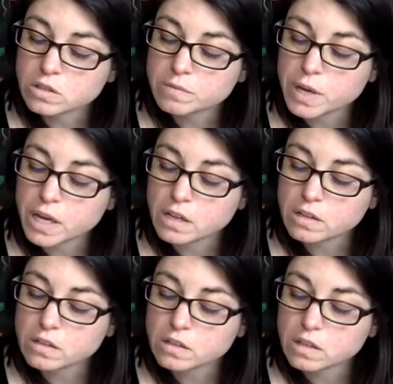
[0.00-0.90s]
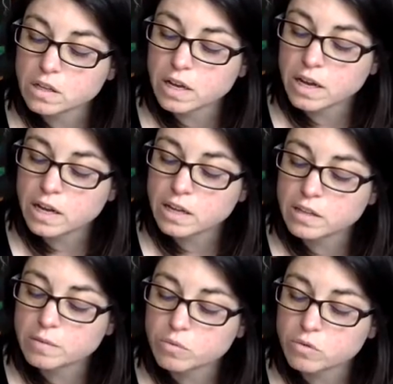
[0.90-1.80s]
the paint and
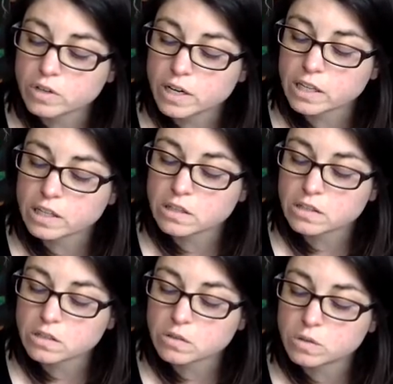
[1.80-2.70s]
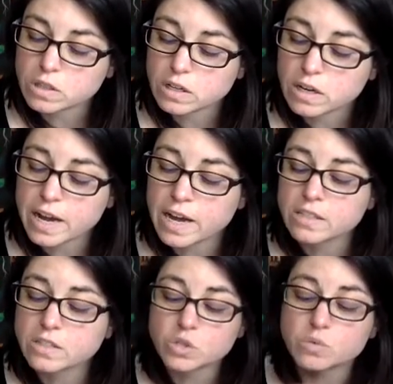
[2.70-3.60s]
then bring it into the water
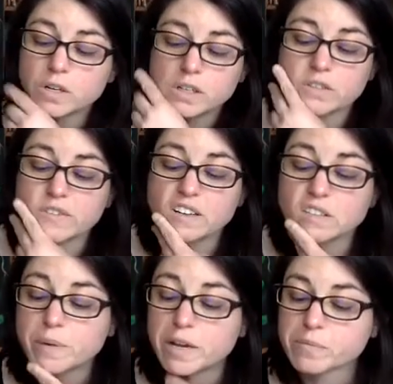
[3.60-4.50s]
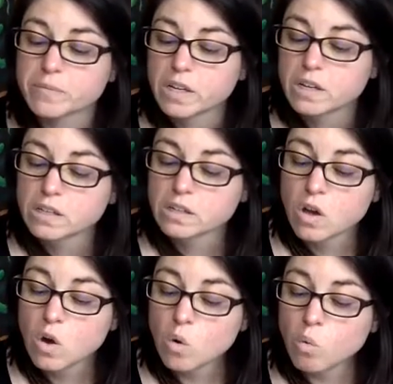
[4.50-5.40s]
and swirl it around a bit.
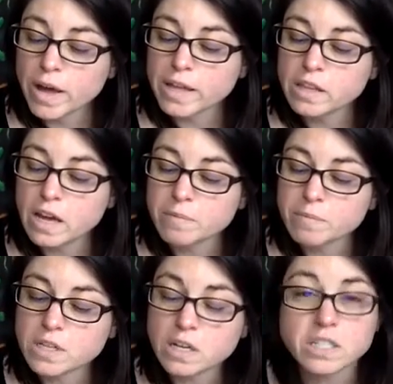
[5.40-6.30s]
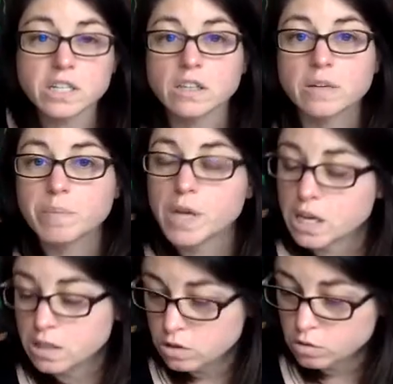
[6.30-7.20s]
When I'm touching the
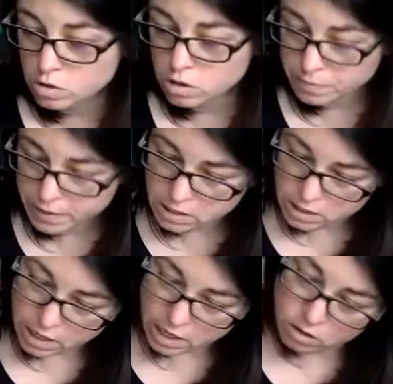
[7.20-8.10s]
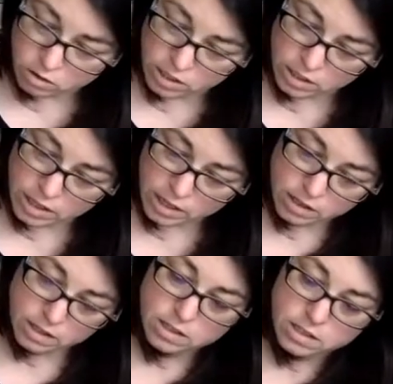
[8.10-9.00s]
paint, you heard me say only like
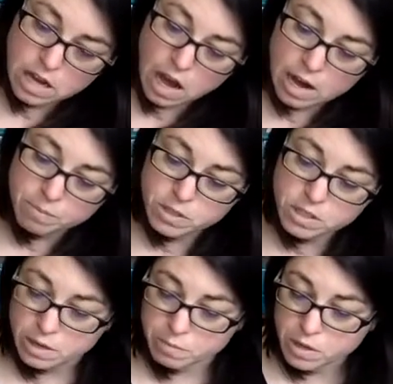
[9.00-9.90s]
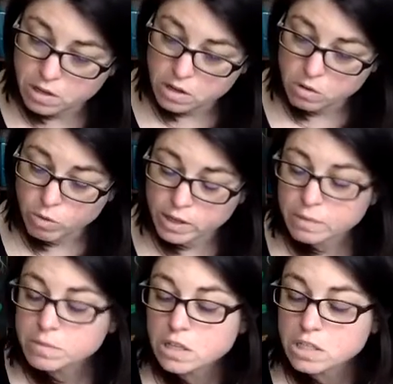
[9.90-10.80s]
the top tip. When
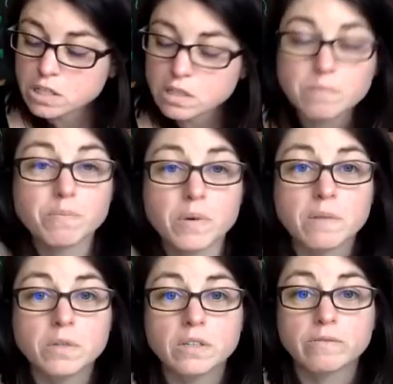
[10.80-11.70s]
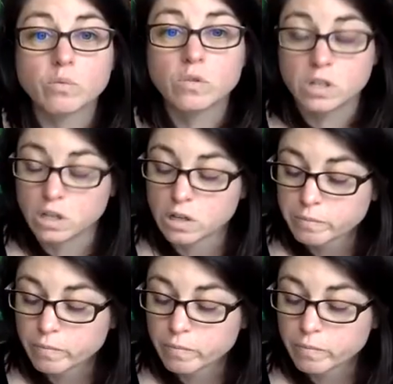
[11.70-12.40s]
I'm touching the bubble of water,